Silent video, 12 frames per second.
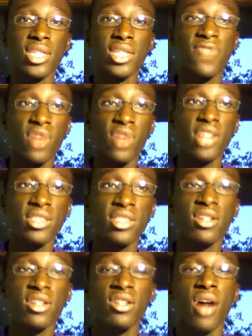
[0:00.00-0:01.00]
If you guys
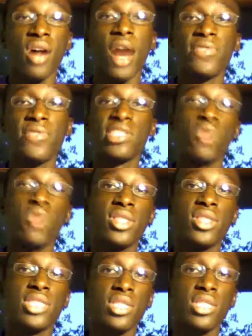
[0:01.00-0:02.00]
obviously want to
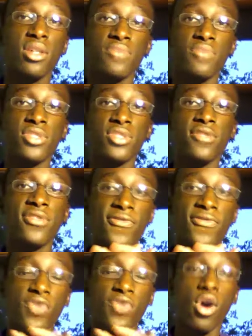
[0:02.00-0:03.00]
see the
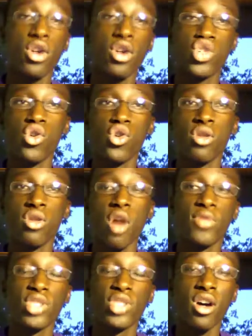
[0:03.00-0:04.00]
full article along
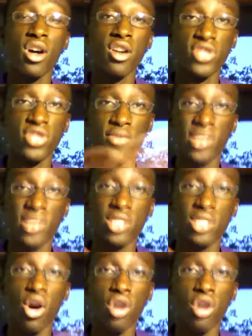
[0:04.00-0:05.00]
with the rest of the
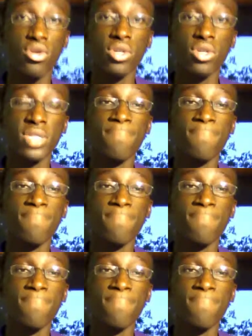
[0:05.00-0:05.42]
articles